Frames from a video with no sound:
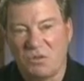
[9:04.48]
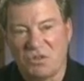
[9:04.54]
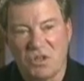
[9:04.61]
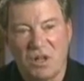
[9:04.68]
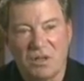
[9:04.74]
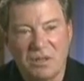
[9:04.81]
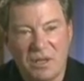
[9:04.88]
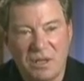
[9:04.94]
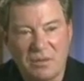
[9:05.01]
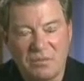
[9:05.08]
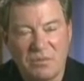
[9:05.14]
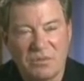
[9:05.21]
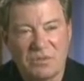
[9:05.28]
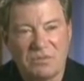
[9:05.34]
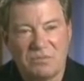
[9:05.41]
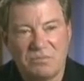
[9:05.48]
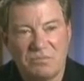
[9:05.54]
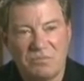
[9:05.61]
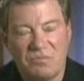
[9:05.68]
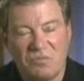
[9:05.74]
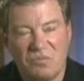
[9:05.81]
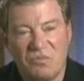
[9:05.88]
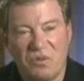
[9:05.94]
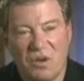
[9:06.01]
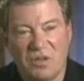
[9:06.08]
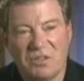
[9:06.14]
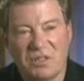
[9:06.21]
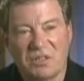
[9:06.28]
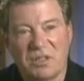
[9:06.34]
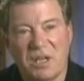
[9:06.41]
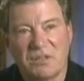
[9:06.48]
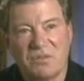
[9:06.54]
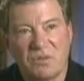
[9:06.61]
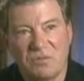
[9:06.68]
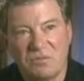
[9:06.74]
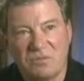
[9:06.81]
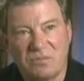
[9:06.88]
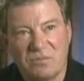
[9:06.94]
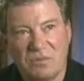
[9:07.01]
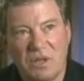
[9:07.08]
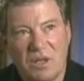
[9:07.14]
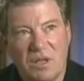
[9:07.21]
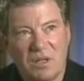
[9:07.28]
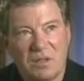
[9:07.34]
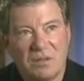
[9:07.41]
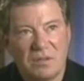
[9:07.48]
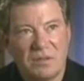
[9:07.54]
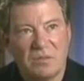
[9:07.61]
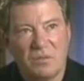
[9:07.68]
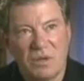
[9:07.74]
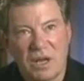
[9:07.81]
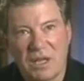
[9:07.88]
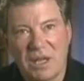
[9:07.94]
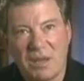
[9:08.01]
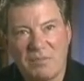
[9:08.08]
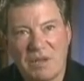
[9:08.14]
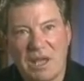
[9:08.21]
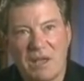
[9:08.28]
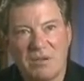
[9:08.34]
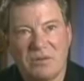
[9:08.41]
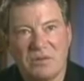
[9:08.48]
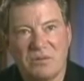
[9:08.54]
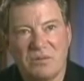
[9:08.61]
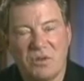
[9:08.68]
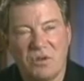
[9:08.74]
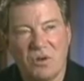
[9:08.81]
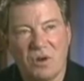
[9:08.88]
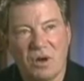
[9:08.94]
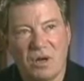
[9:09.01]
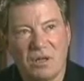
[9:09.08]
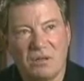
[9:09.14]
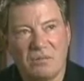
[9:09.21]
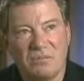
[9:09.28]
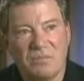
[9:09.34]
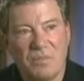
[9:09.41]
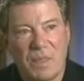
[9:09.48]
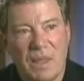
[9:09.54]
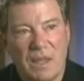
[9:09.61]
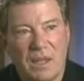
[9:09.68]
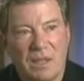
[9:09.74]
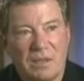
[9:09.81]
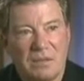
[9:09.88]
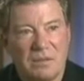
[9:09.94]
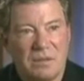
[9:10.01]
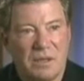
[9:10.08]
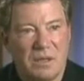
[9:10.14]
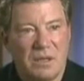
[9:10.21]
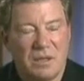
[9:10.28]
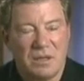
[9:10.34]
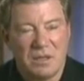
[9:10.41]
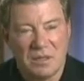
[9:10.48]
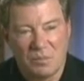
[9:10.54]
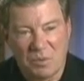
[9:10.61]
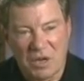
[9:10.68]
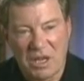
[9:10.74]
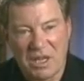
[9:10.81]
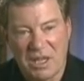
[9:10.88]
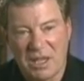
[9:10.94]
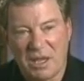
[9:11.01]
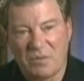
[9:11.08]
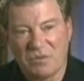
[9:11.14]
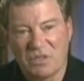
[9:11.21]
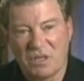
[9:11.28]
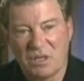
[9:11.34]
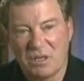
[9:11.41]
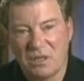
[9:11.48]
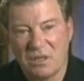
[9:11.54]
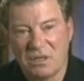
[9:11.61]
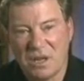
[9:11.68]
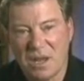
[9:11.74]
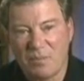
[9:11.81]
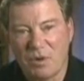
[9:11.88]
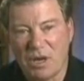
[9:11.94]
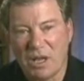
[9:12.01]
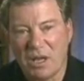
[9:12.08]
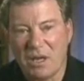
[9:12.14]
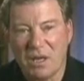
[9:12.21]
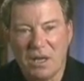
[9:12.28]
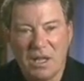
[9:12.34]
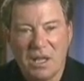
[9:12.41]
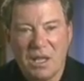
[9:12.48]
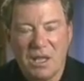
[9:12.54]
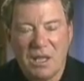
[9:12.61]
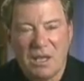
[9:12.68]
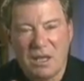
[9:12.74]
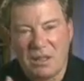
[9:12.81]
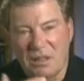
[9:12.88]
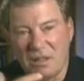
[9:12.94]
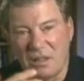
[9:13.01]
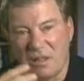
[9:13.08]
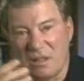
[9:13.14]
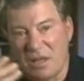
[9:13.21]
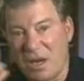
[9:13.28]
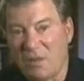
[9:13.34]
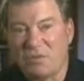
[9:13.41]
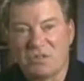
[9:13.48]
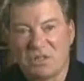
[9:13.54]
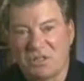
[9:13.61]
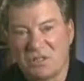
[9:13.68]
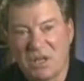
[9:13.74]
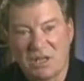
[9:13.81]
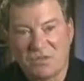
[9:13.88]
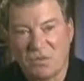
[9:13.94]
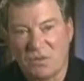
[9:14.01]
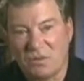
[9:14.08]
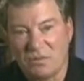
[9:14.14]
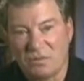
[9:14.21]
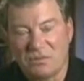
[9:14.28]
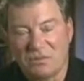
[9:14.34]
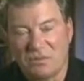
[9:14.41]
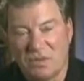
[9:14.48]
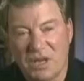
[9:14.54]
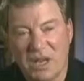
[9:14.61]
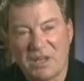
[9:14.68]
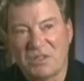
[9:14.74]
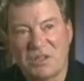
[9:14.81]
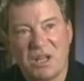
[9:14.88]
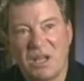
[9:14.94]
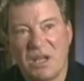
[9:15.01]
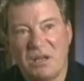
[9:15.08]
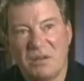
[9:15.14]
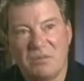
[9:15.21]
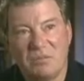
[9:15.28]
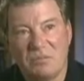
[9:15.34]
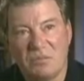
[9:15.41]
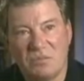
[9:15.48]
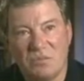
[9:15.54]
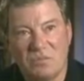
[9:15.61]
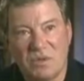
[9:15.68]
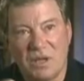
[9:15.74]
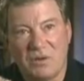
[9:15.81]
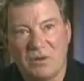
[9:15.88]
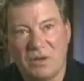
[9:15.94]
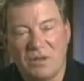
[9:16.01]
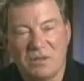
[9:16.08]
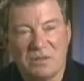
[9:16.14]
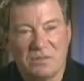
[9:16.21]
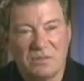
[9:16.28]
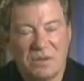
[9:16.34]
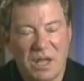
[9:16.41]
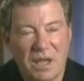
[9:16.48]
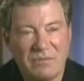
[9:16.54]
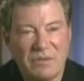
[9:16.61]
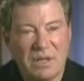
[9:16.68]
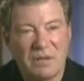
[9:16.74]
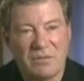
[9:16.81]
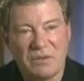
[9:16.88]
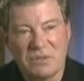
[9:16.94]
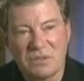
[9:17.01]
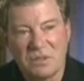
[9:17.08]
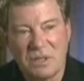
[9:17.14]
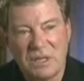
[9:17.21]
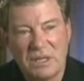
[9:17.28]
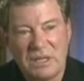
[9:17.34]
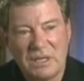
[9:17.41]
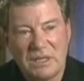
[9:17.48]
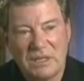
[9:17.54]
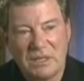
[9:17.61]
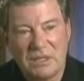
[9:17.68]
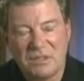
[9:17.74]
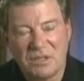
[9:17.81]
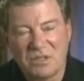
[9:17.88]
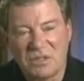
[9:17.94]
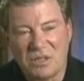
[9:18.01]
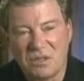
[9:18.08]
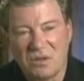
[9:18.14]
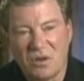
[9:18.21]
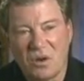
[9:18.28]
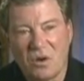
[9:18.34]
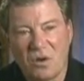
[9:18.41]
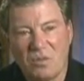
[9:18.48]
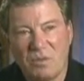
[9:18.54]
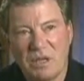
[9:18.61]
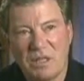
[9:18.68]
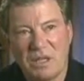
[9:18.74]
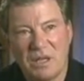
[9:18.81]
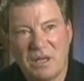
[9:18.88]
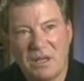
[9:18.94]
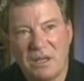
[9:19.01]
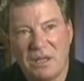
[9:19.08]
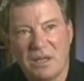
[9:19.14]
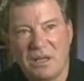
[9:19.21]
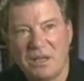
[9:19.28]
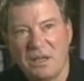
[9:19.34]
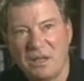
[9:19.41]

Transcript: as a result, I was very successful when I came down to New York and in the play that I was in Tamberlane, and then I was successful when I stayed and entered into live television. It just didn't occur to me that